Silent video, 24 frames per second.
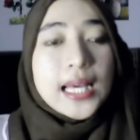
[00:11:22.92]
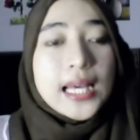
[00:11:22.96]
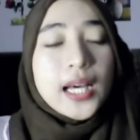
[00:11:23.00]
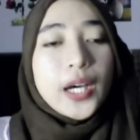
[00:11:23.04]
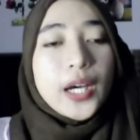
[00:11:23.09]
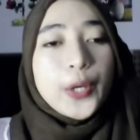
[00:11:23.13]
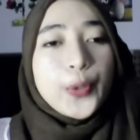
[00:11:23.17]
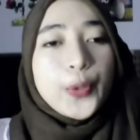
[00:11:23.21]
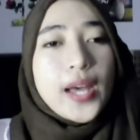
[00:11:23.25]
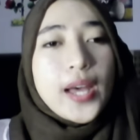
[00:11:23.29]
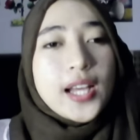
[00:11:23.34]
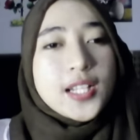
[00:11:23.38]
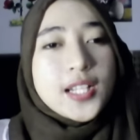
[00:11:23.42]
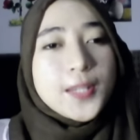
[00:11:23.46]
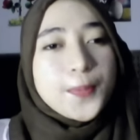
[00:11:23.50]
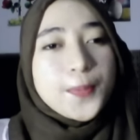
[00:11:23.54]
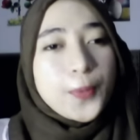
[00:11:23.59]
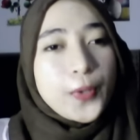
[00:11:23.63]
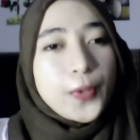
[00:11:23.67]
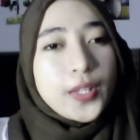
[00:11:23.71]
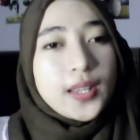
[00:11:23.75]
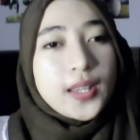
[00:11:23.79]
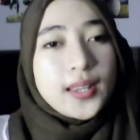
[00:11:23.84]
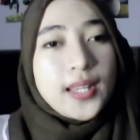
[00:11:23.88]
who
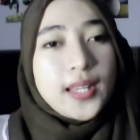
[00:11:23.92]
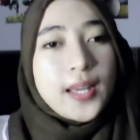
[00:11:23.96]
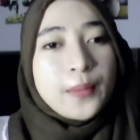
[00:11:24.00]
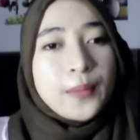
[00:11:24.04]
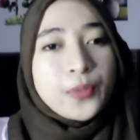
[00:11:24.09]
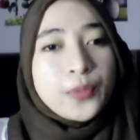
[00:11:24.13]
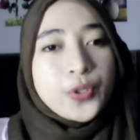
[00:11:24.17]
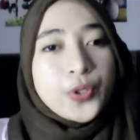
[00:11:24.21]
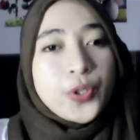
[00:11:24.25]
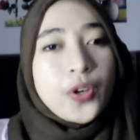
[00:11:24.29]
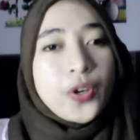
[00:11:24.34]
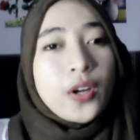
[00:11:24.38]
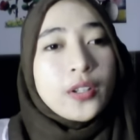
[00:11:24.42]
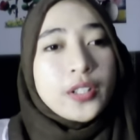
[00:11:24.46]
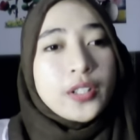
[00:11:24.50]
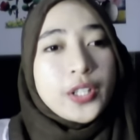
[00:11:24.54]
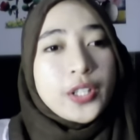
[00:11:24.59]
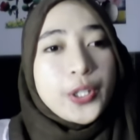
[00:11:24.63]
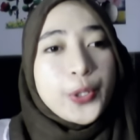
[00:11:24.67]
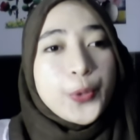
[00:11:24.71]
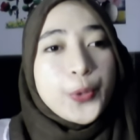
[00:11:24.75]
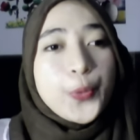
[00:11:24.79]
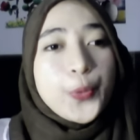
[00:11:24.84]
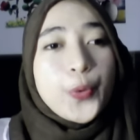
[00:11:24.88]
expect them to
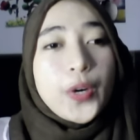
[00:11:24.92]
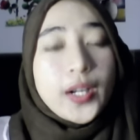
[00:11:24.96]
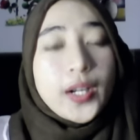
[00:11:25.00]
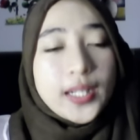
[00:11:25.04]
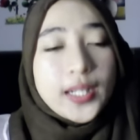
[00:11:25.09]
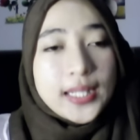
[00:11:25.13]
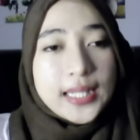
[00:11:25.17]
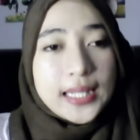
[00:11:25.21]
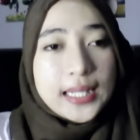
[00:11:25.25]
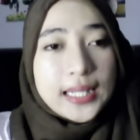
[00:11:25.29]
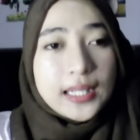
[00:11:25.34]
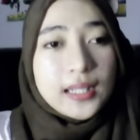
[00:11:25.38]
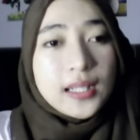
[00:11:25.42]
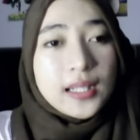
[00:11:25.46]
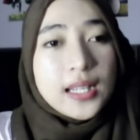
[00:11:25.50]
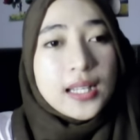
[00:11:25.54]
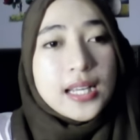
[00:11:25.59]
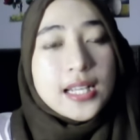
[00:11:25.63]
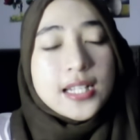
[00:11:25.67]
continue working,